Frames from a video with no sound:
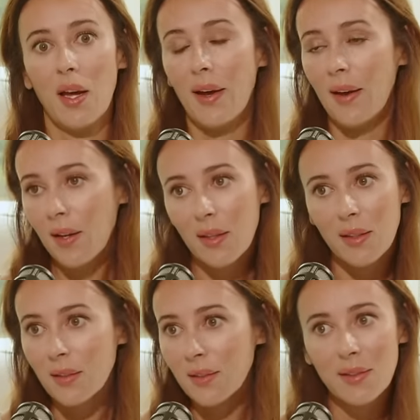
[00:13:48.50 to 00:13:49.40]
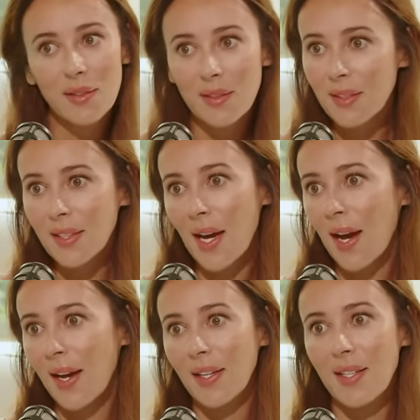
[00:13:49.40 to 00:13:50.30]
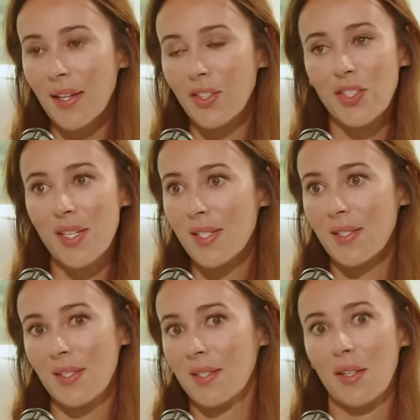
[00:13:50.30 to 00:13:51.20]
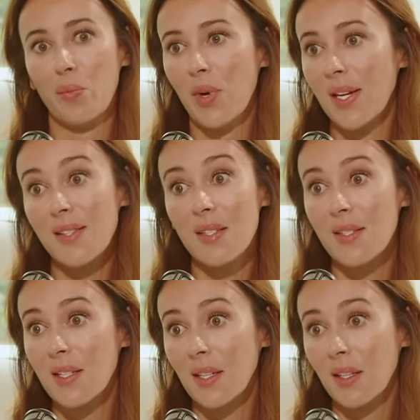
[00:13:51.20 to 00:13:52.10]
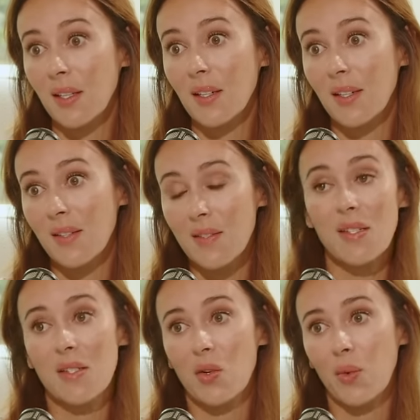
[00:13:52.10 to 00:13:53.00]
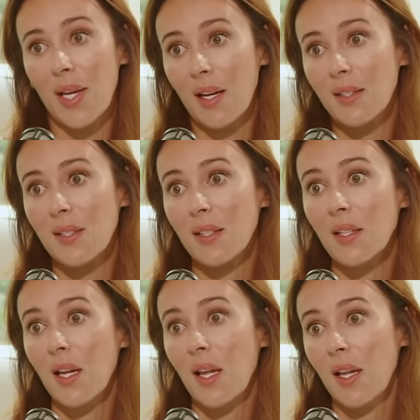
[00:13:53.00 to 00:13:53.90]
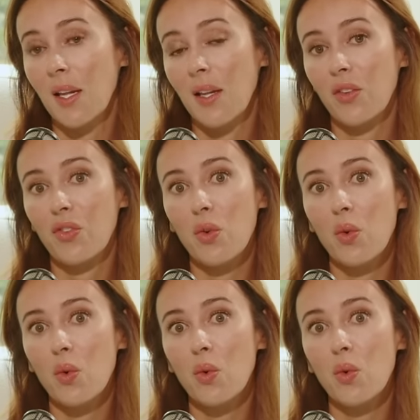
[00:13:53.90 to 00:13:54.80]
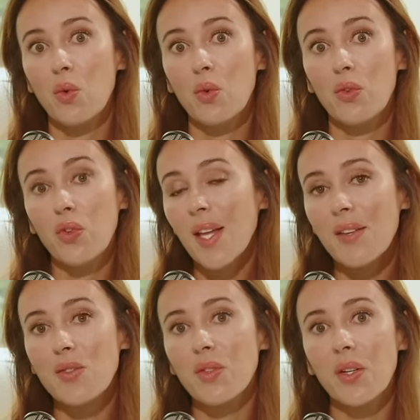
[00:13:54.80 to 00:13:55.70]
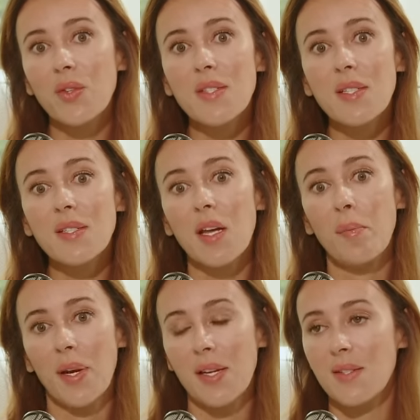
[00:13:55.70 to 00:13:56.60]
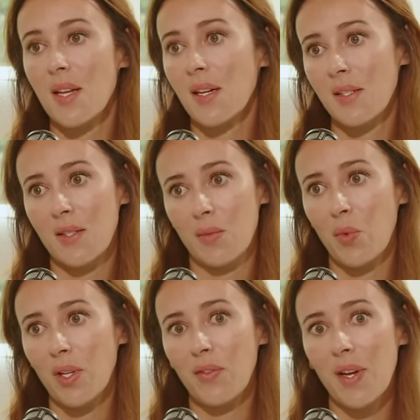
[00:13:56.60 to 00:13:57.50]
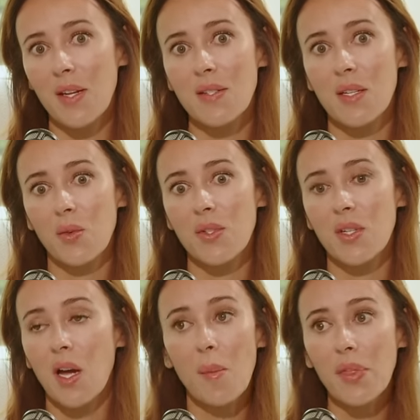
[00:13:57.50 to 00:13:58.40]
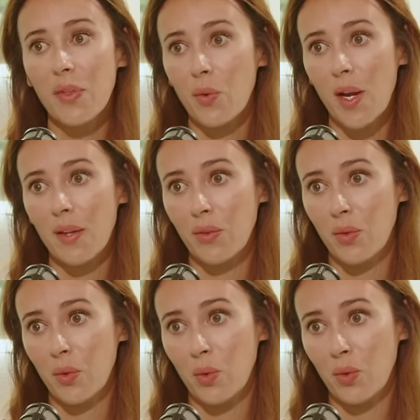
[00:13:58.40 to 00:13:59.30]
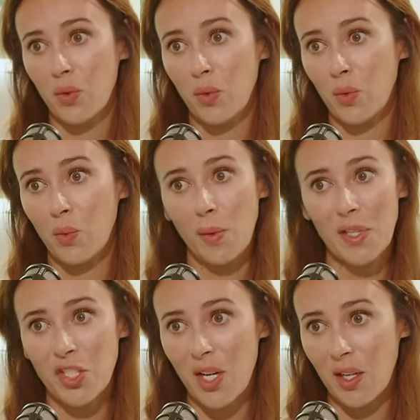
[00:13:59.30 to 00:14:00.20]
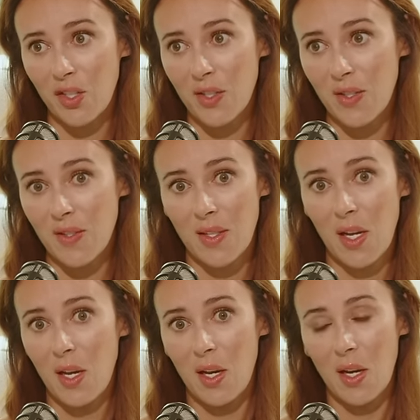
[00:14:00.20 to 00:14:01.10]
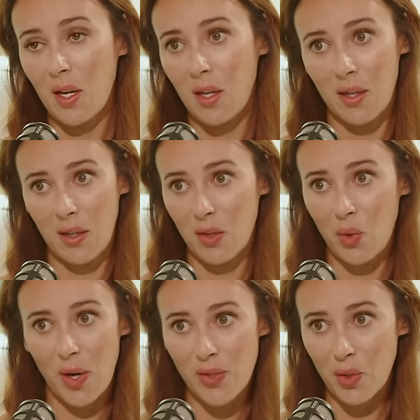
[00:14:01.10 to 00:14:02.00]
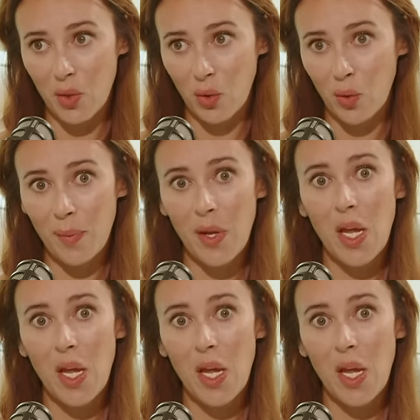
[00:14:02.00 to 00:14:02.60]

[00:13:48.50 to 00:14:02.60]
guy that just breaks the ceiling is a reality. So there isn't a place that is more advanced. There is a common thread to women challenges across the globe.